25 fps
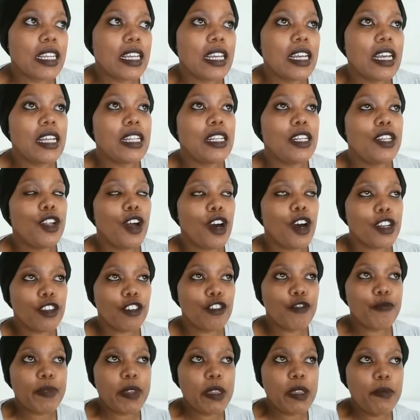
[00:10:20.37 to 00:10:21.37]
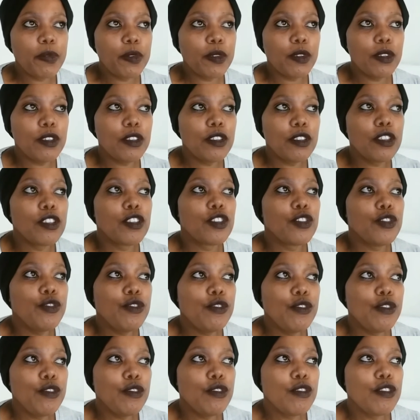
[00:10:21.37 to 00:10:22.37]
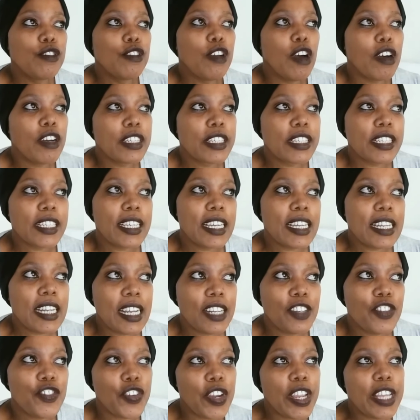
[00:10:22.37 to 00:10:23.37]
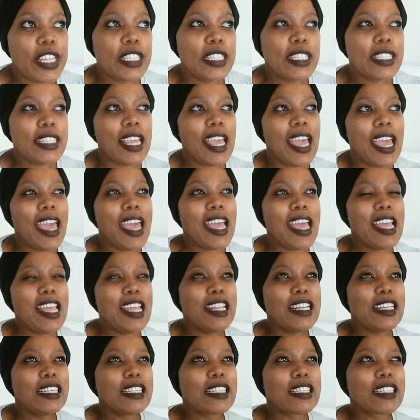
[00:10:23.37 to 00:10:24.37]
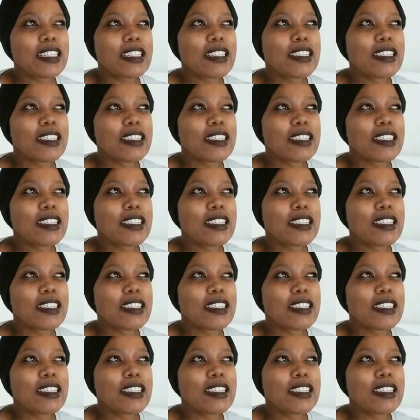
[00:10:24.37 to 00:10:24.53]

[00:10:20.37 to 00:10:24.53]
a lot of people do not get addressed. And